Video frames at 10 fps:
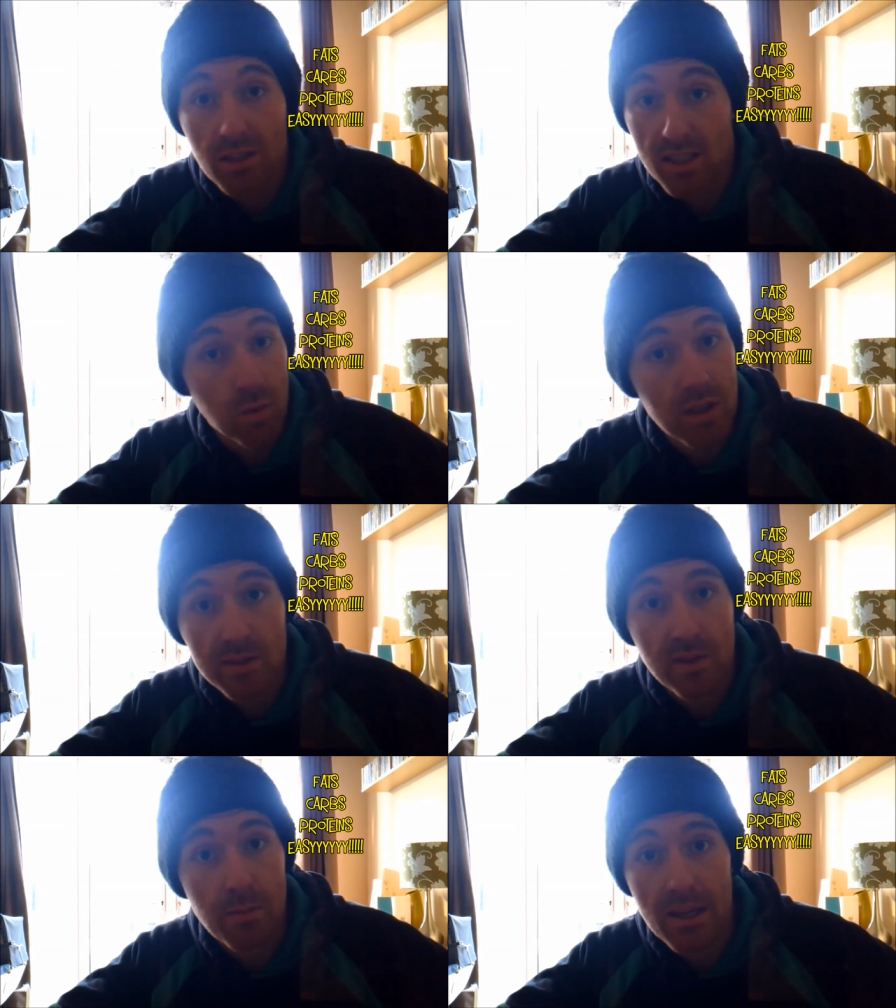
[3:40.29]
It works
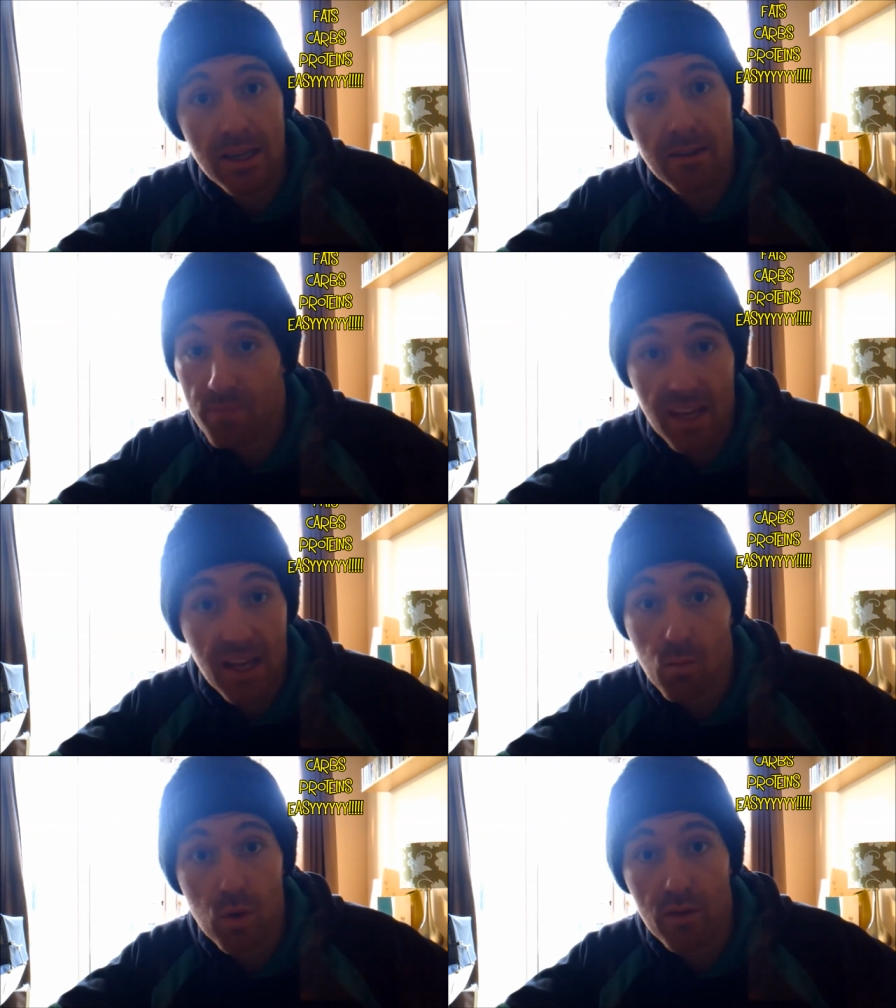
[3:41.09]
for me. It
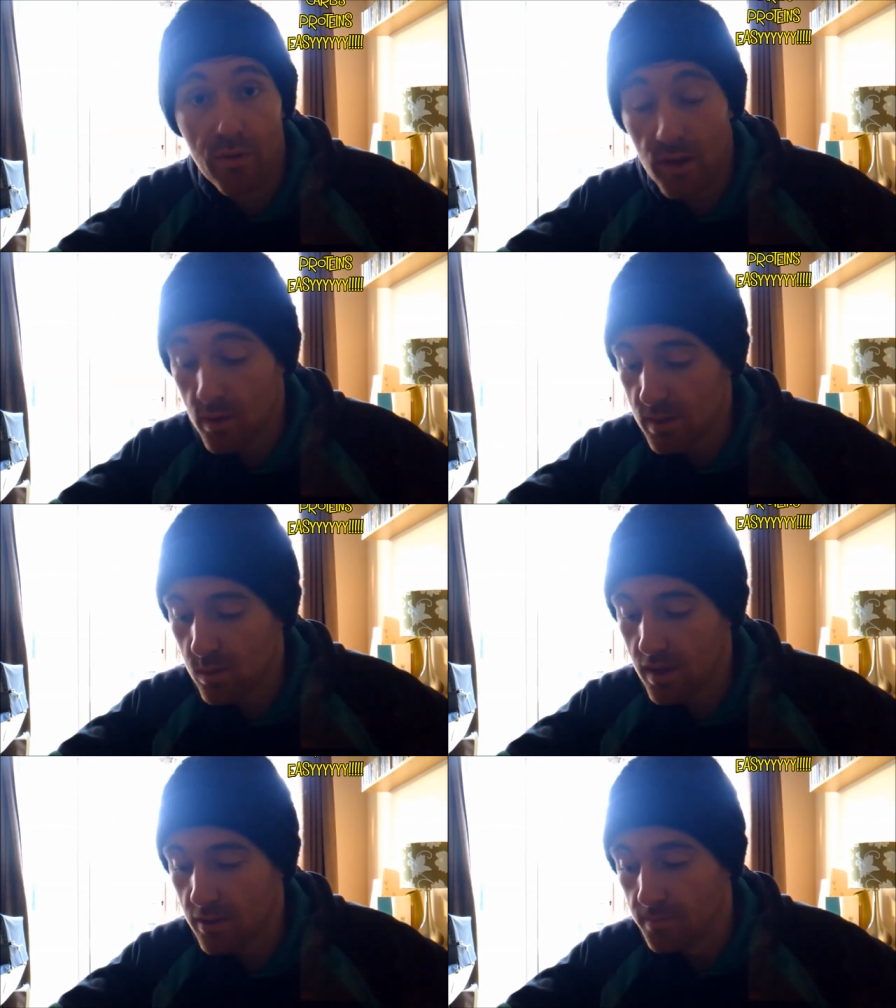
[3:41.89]
can work for you as
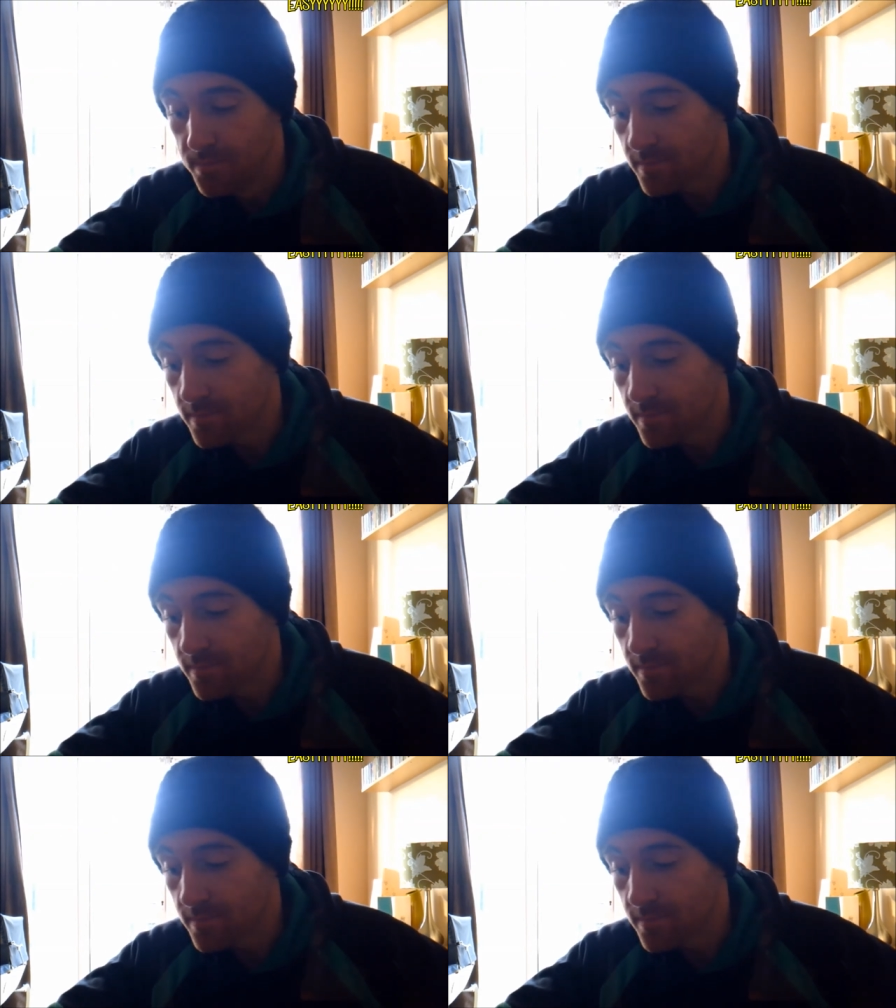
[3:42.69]
well.